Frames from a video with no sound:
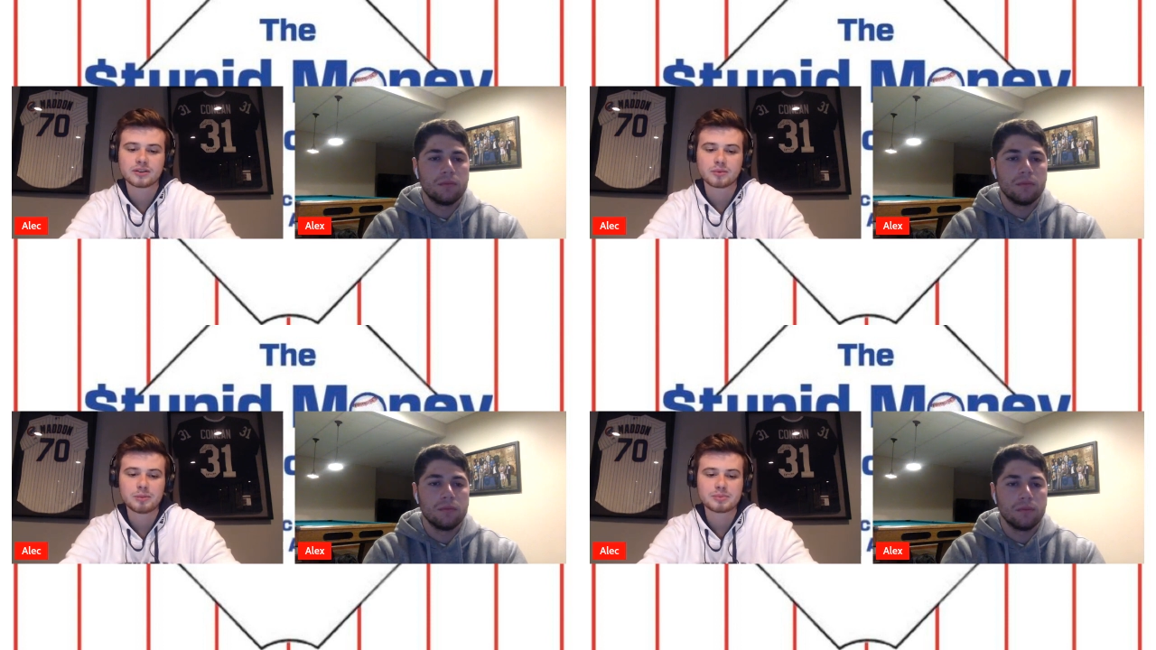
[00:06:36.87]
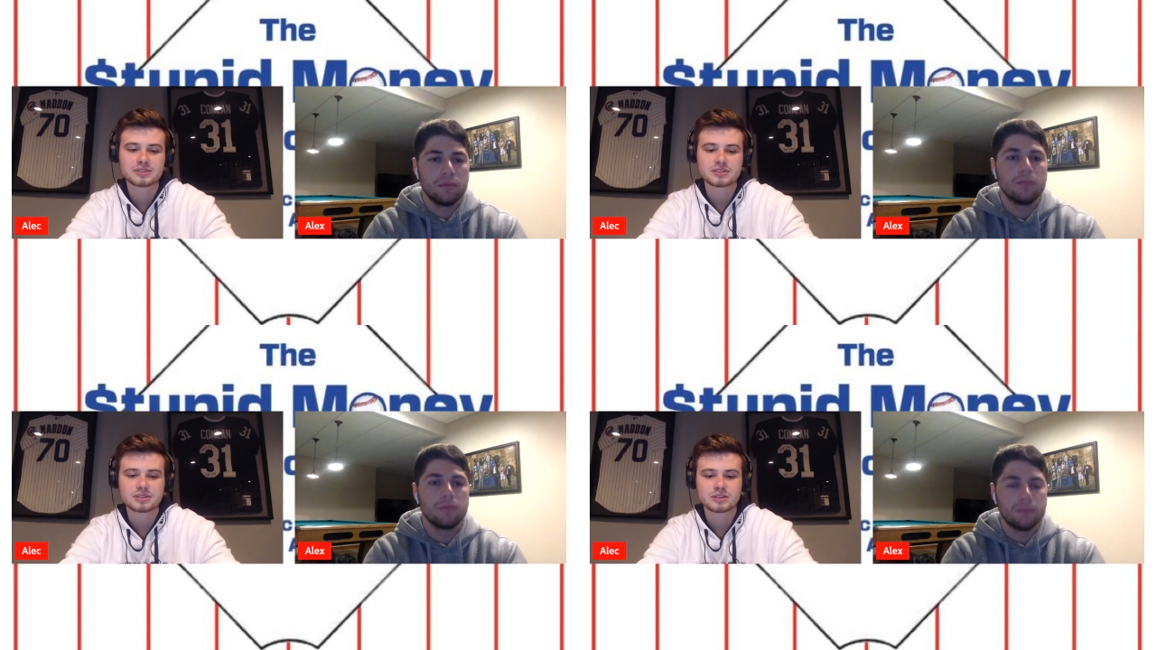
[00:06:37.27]
Speaker 1: The WHIP
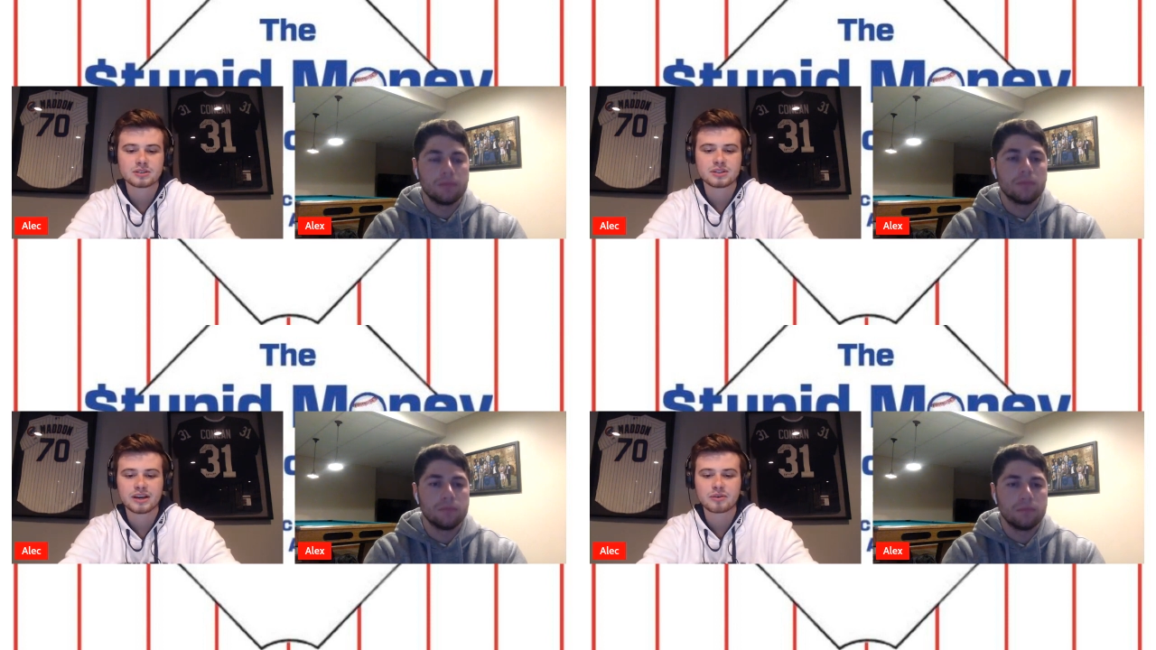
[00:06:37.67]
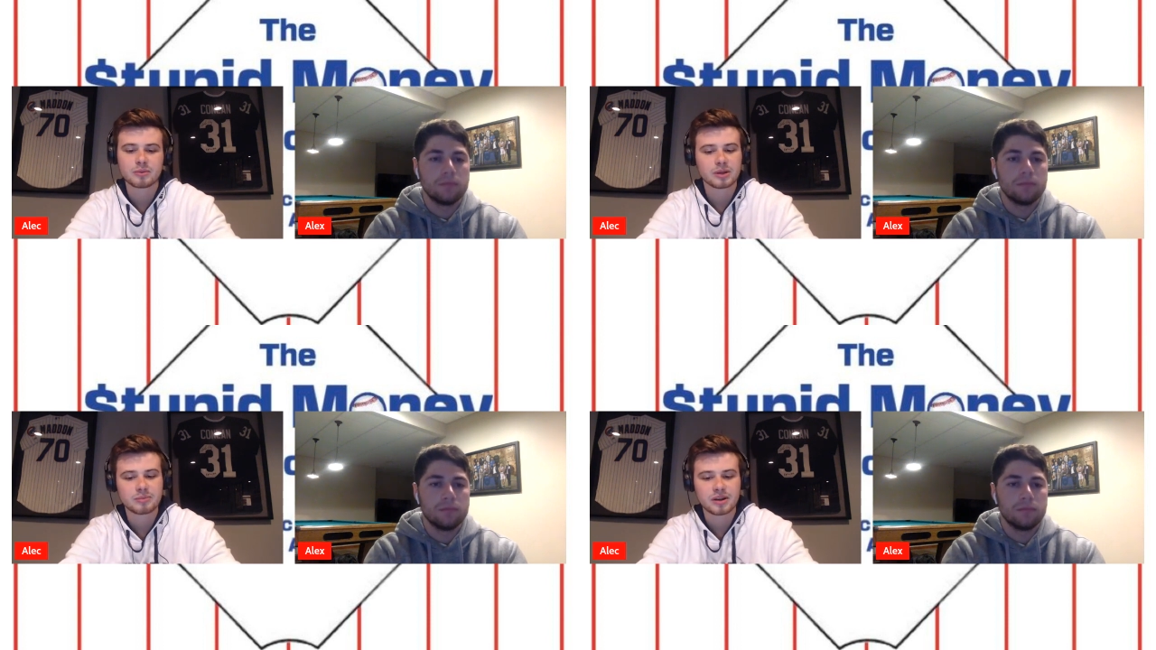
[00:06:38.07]
has never
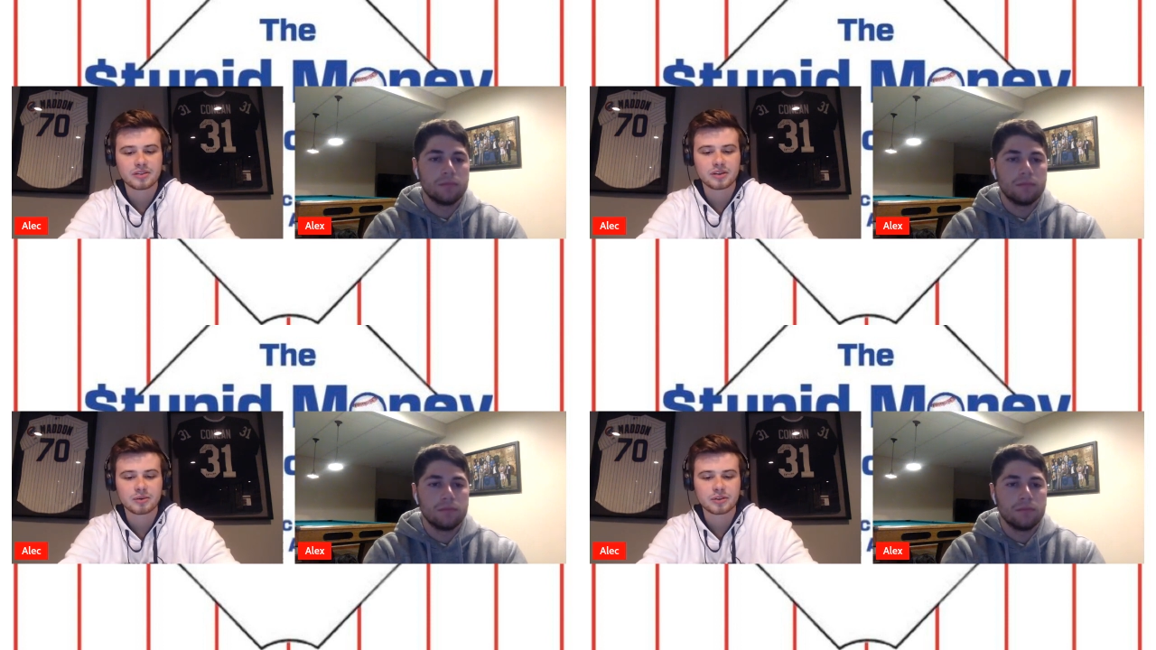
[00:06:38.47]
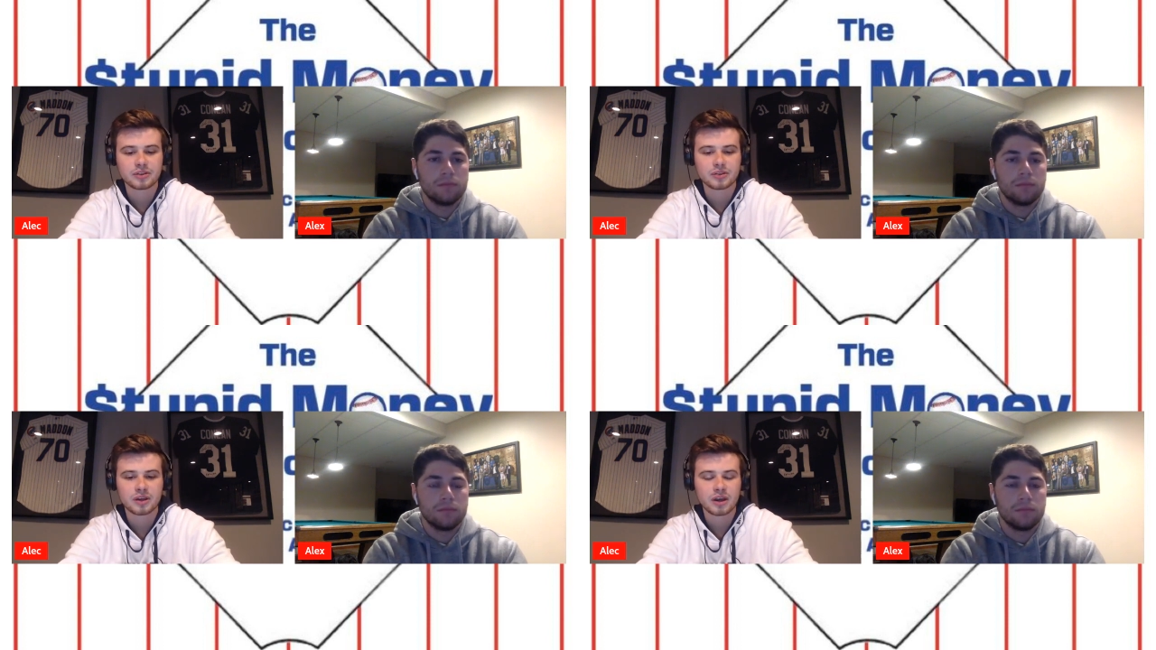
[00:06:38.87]
really been a thing with
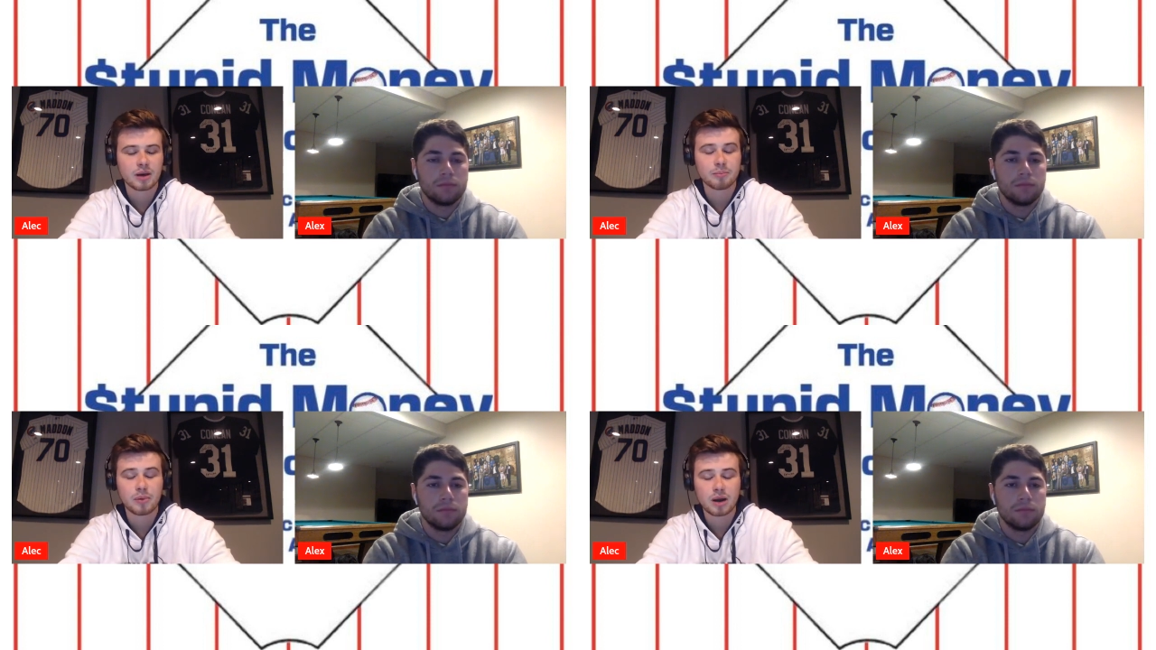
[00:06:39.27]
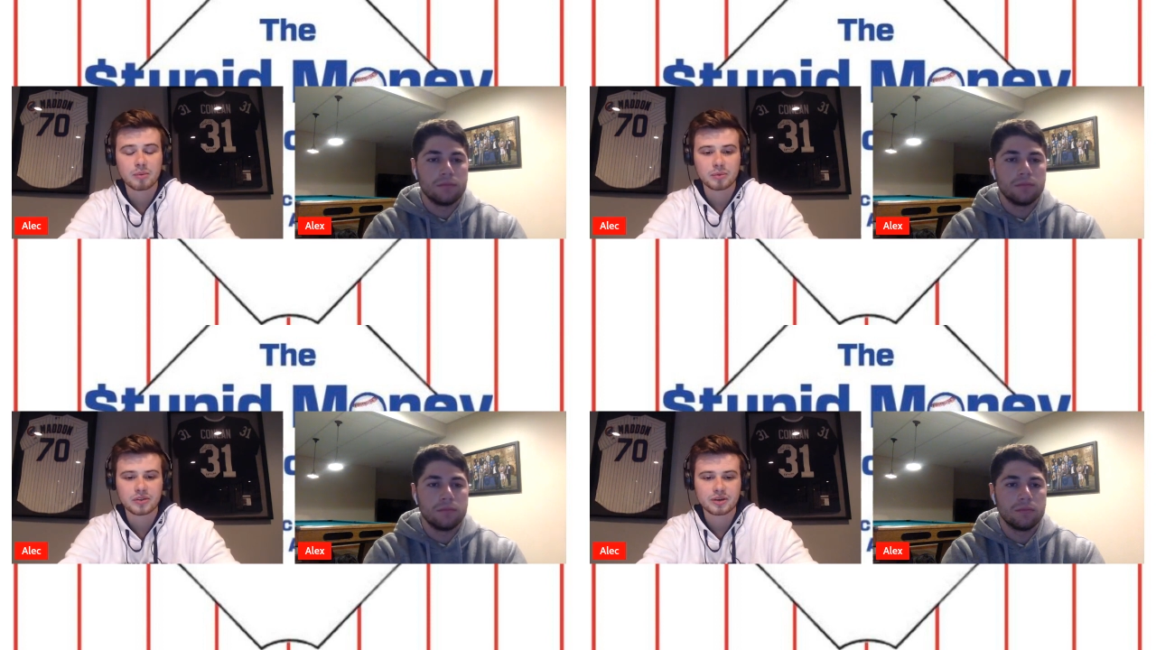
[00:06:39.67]
a
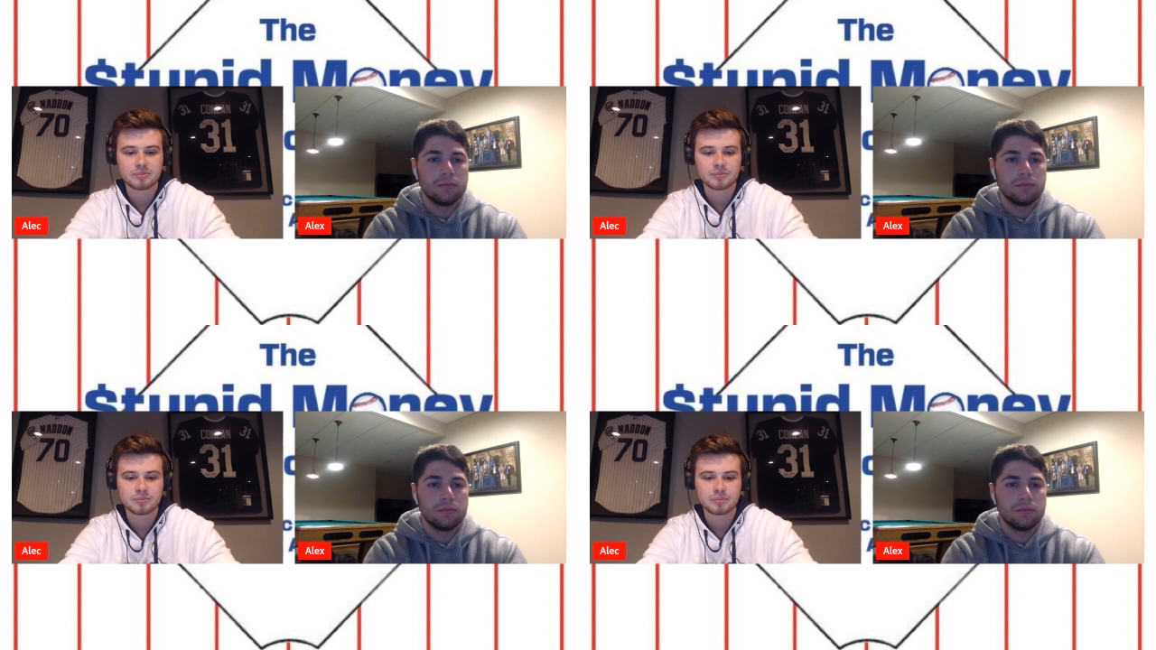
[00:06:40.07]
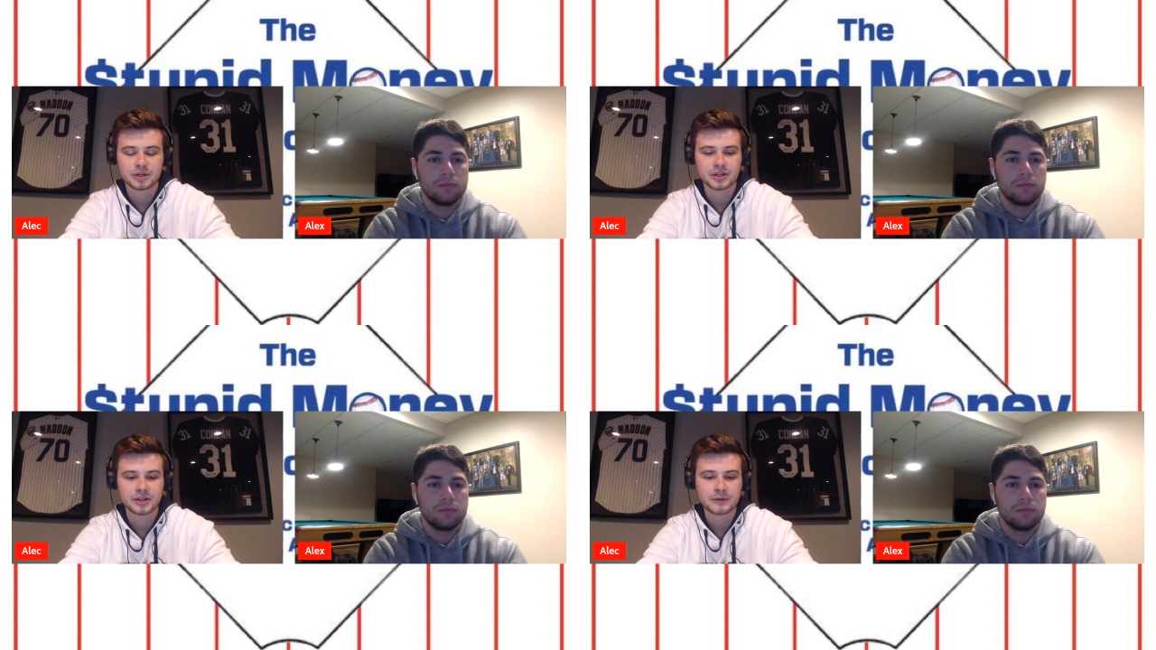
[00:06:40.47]
problem with him,
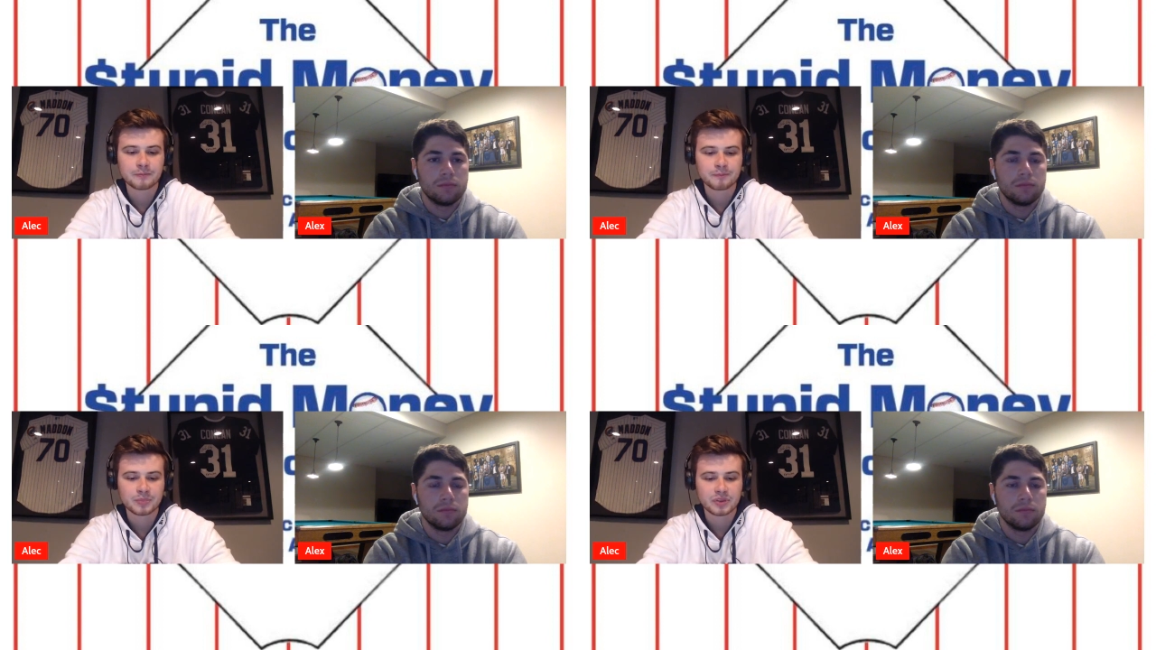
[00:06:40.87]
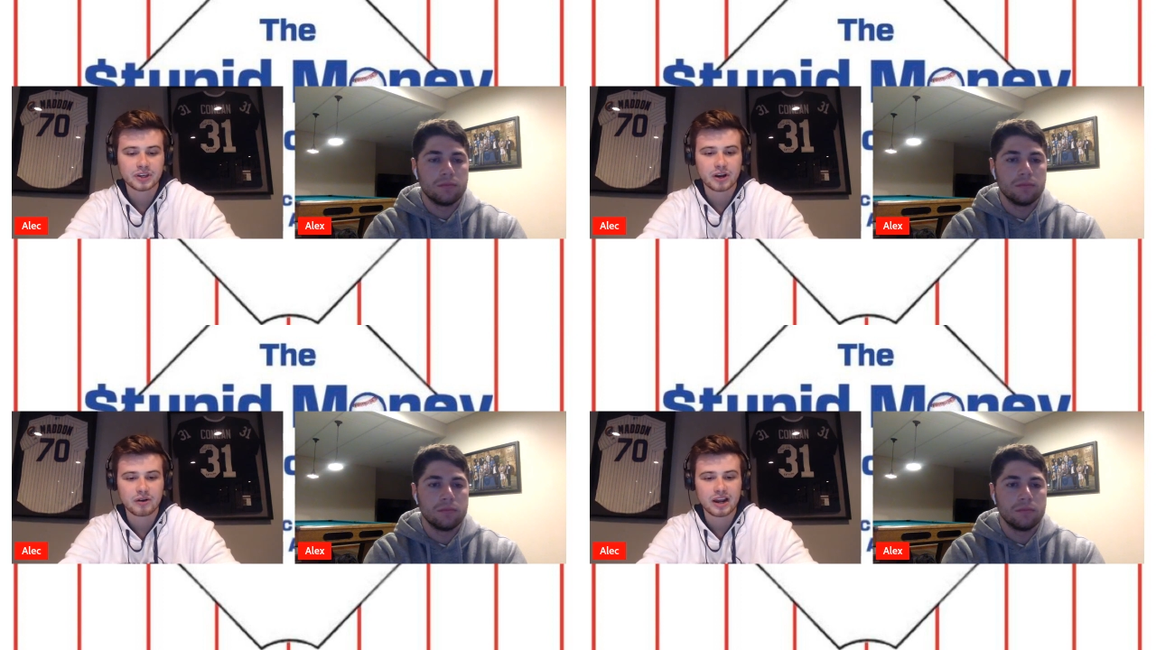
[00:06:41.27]
but uh, the
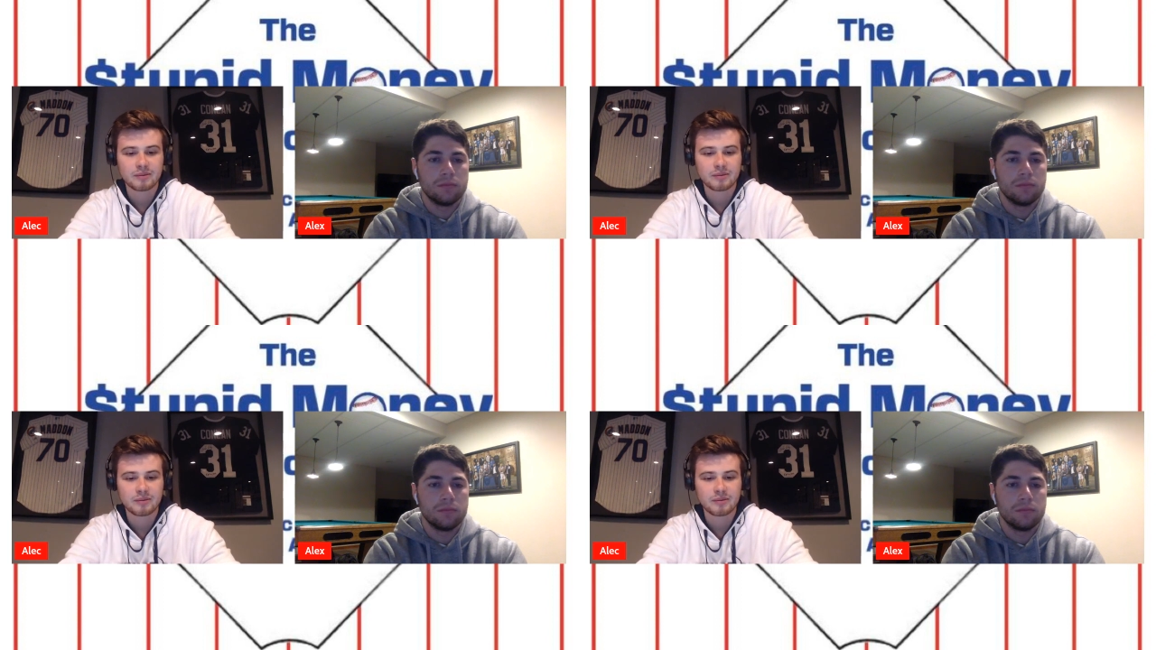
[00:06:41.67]
ERA.